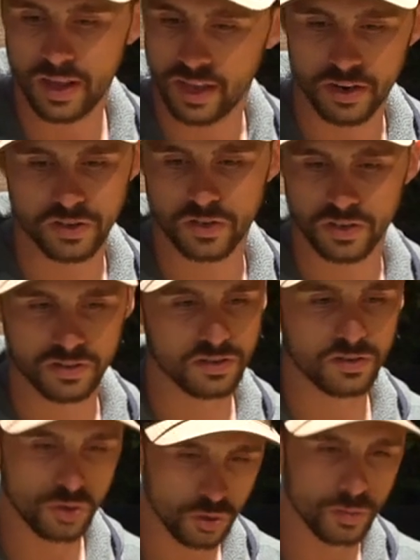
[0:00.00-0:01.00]
There's just
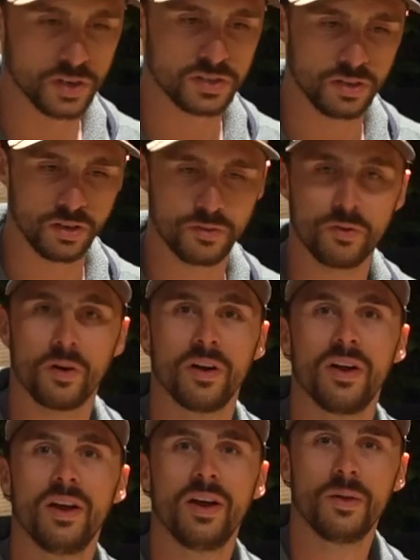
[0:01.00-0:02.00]
too much to look
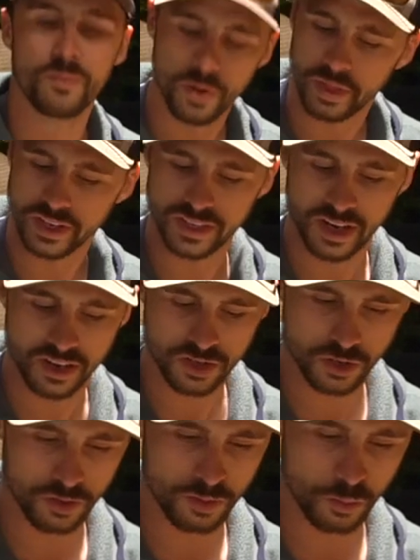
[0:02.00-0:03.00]
for. Really excited to
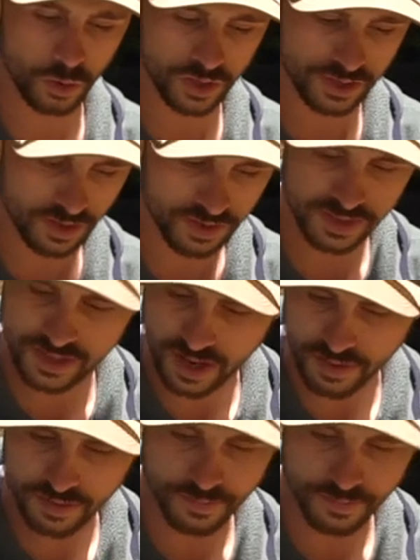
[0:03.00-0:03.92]
show the boys all this stuff.